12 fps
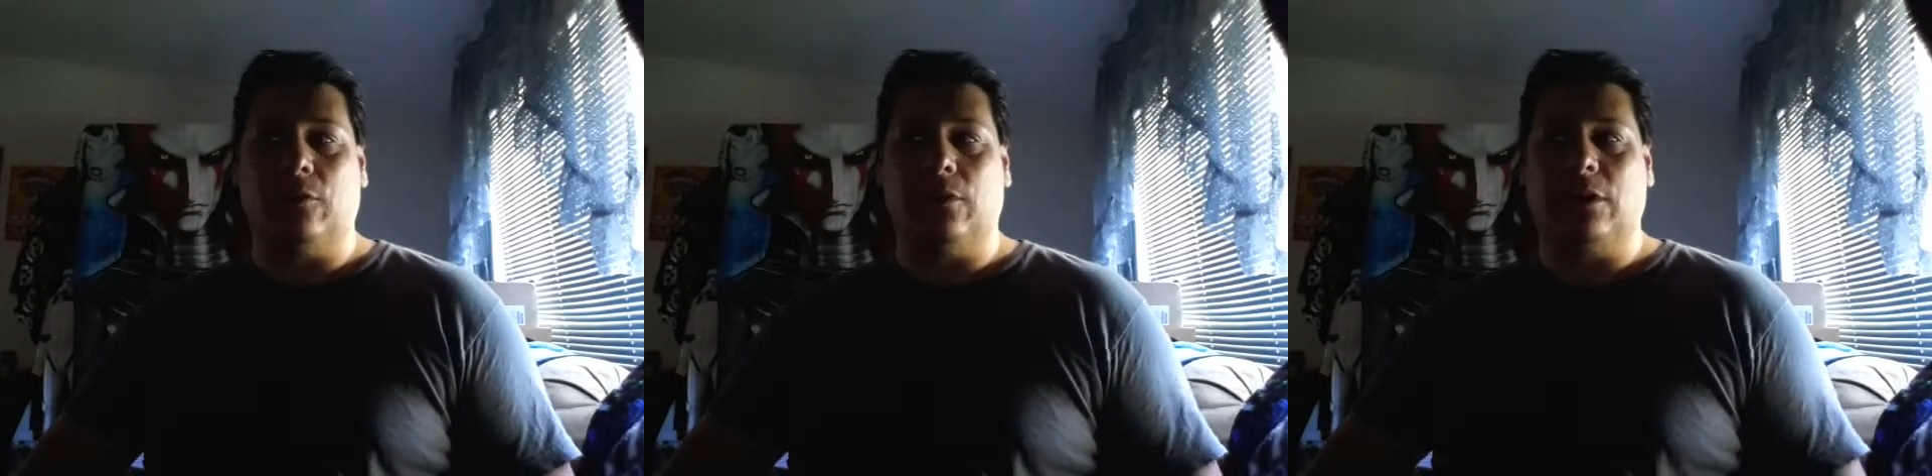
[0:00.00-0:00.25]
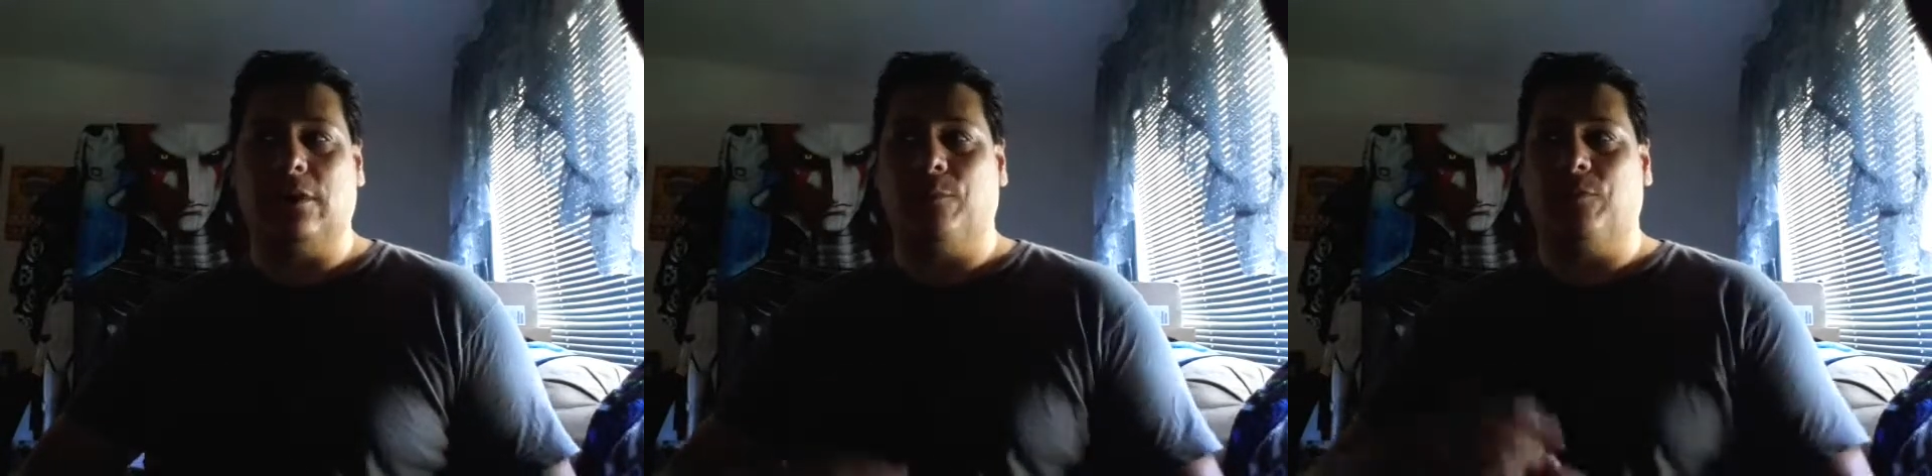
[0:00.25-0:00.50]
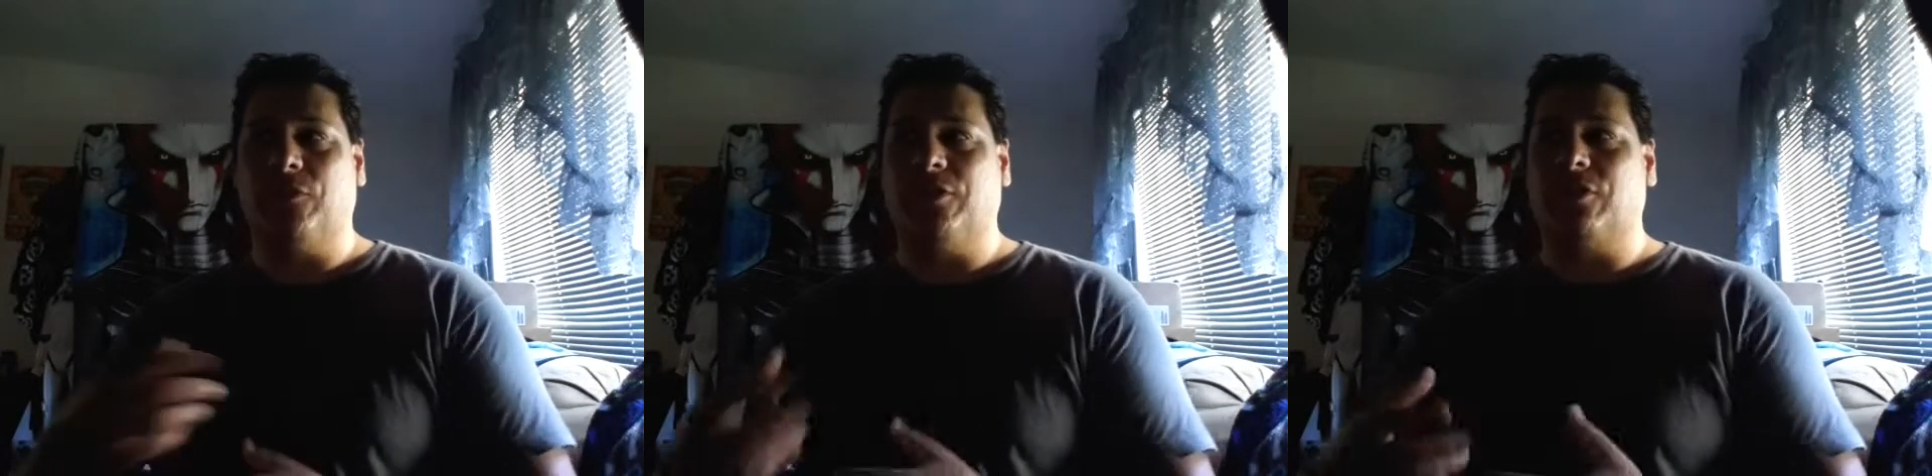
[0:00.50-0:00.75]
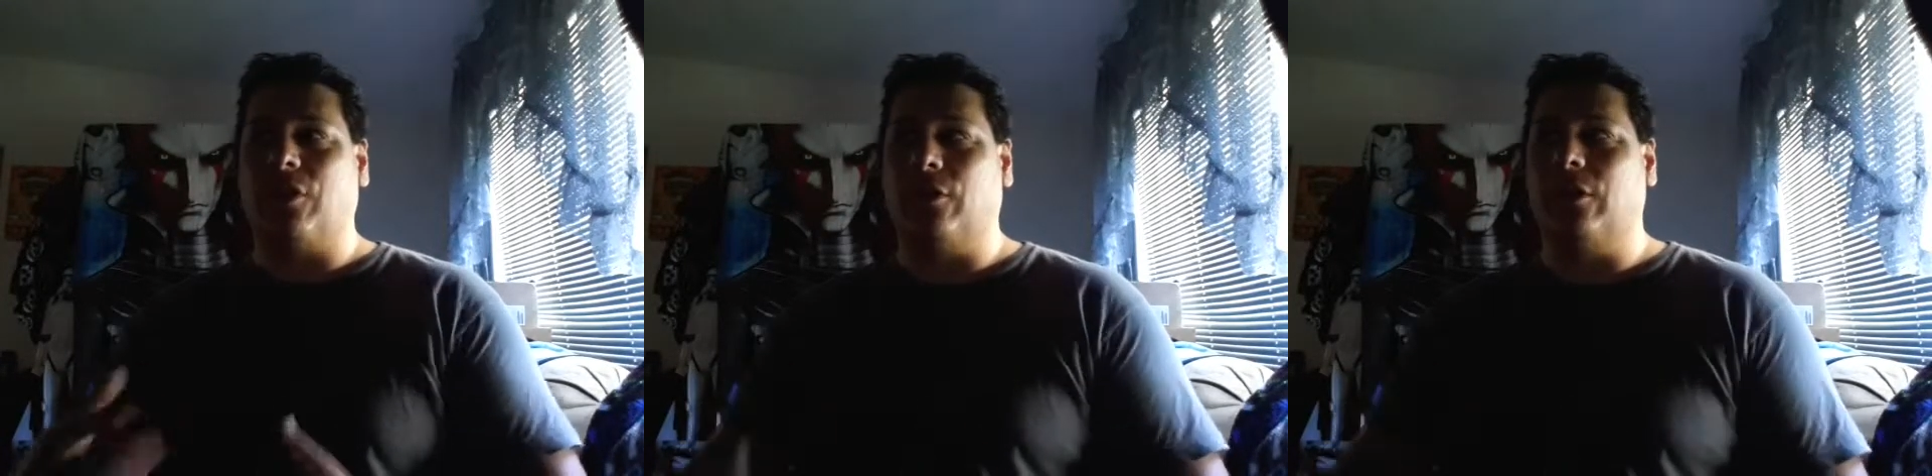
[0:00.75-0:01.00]
It was
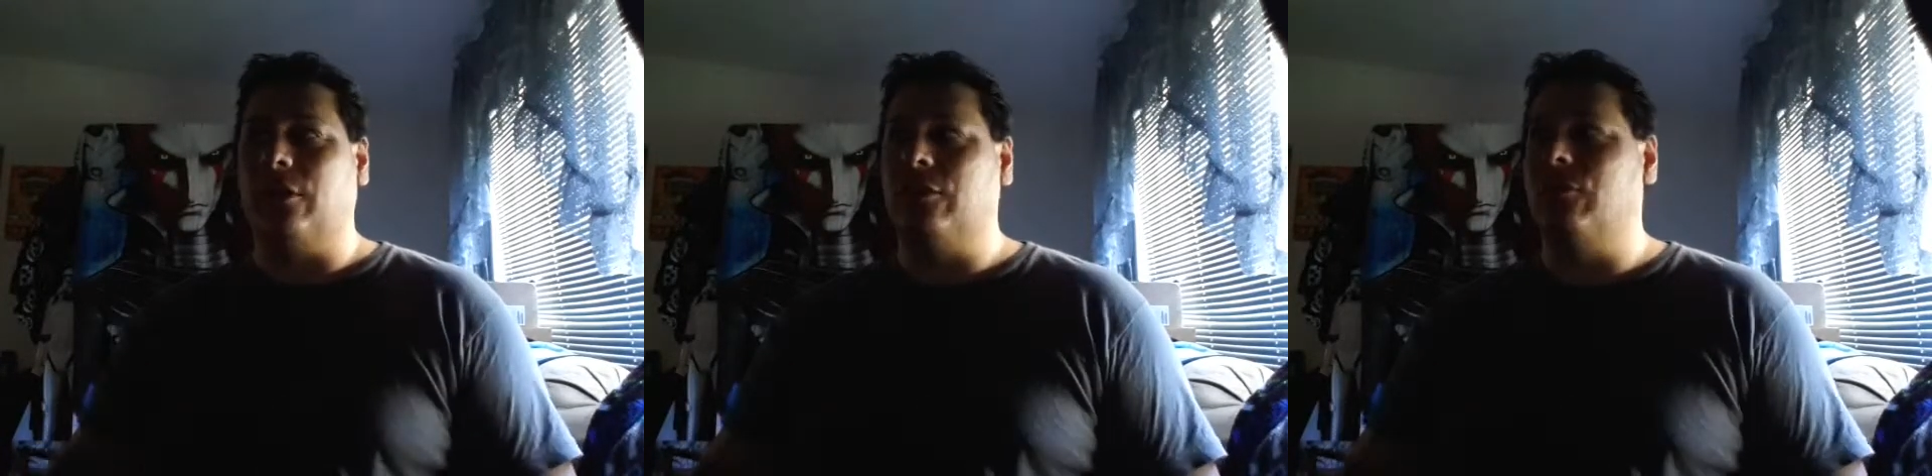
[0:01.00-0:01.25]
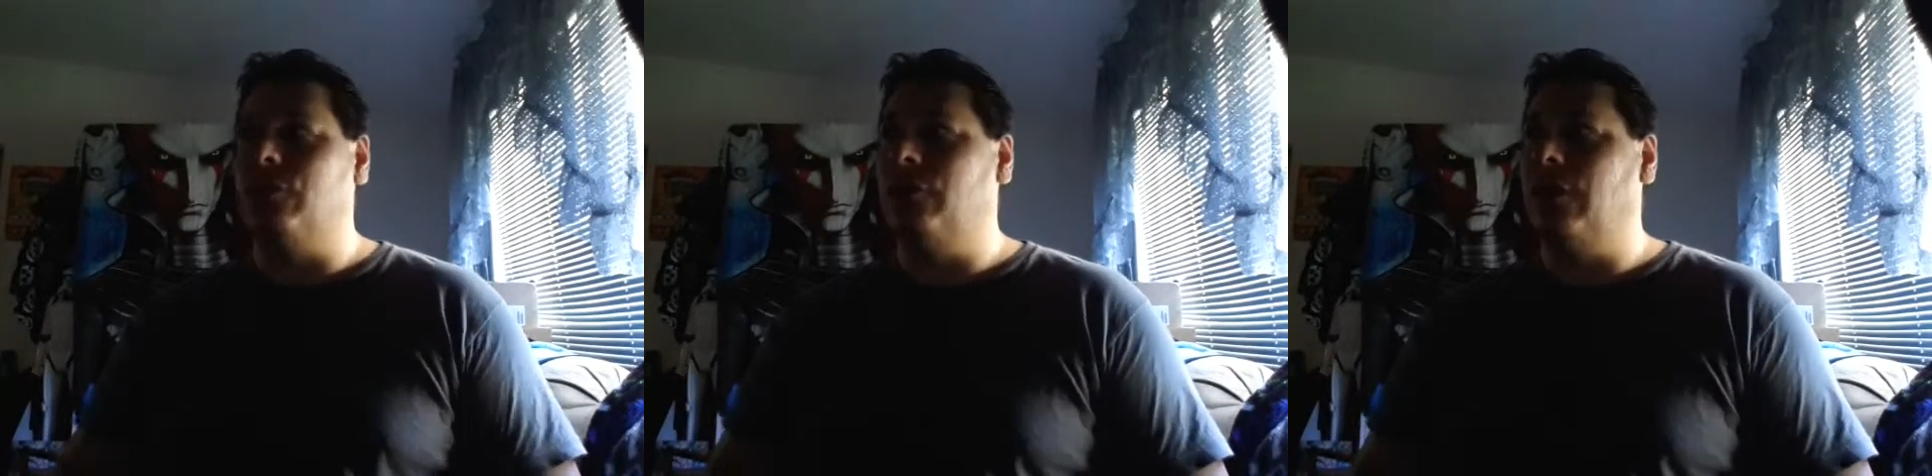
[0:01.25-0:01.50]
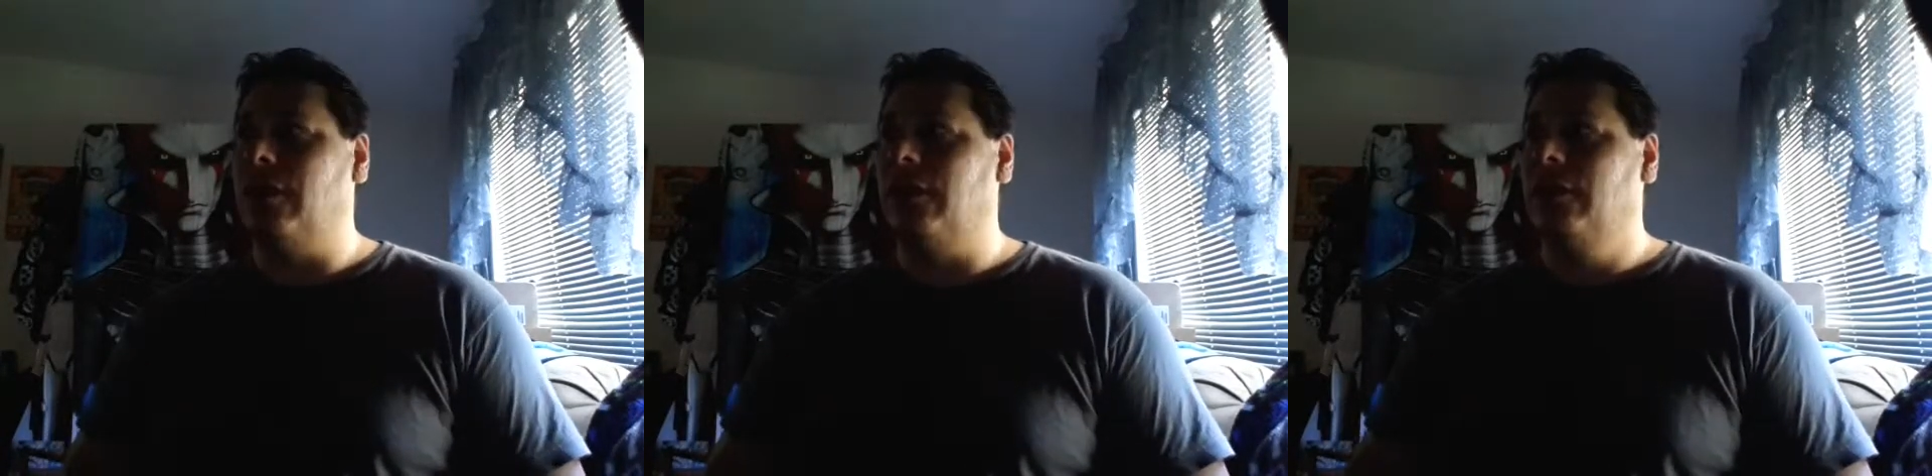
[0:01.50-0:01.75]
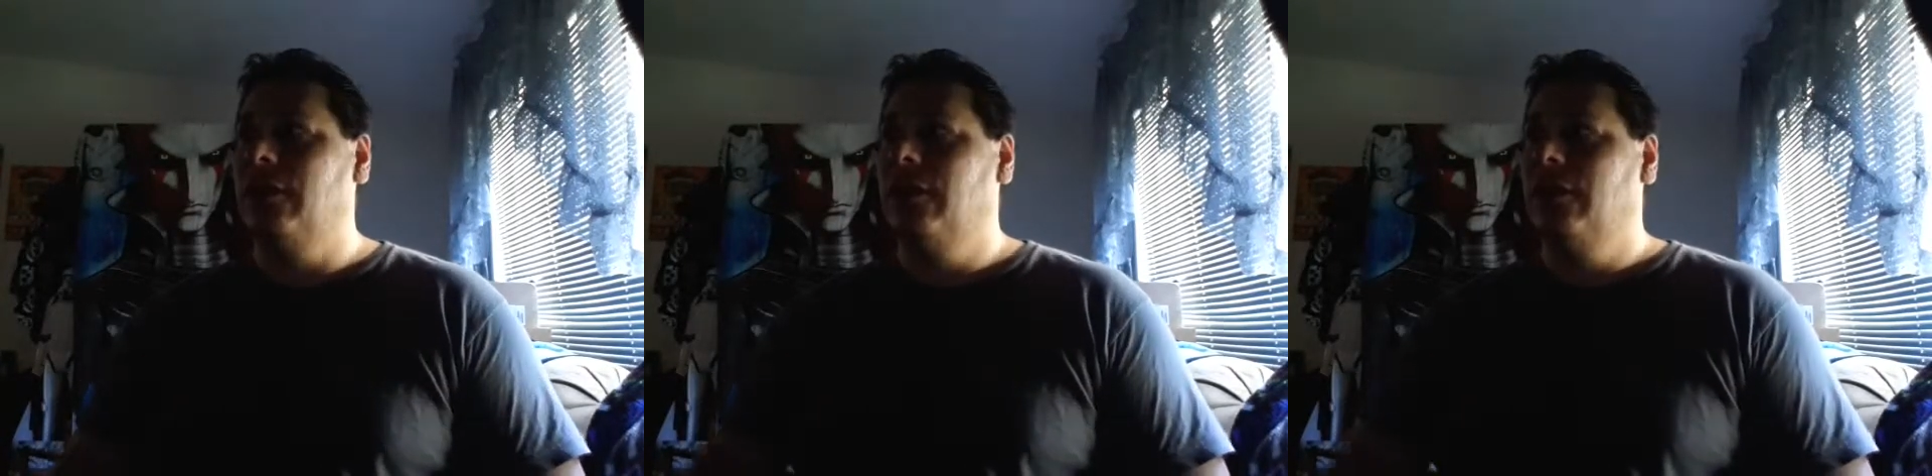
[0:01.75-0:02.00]
starting to a